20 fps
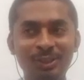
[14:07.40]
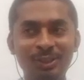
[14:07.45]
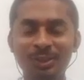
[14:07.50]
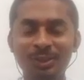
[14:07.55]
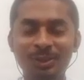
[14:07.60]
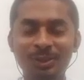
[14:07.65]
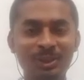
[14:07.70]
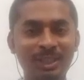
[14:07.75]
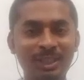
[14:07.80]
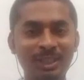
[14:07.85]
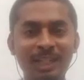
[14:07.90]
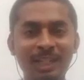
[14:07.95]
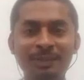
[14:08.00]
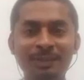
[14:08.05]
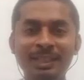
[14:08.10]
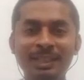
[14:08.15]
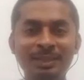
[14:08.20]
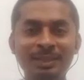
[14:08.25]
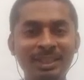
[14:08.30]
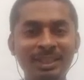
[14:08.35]
no so i will
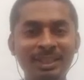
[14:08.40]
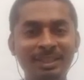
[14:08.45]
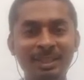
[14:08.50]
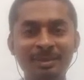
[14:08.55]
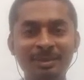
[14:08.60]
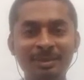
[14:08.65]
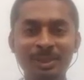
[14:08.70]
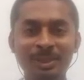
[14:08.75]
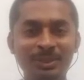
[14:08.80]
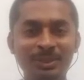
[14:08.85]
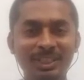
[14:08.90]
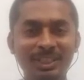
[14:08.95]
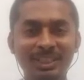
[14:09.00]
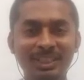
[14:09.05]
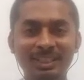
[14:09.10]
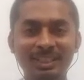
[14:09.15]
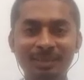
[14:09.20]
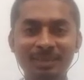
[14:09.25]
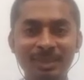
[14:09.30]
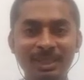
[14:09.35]
say 60 percent only
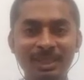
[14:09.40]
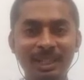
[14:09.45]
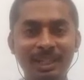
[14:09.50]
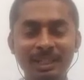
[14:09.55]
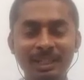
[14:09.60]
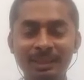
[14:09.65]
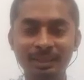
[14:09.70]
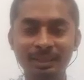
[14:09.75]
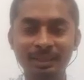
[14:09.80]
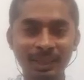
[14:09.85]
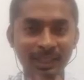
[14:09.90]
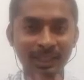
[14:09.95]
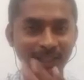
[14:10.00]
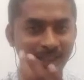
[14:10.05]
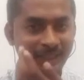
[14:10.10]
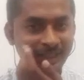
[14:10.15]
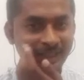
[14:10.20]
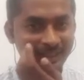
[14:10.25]
but I, I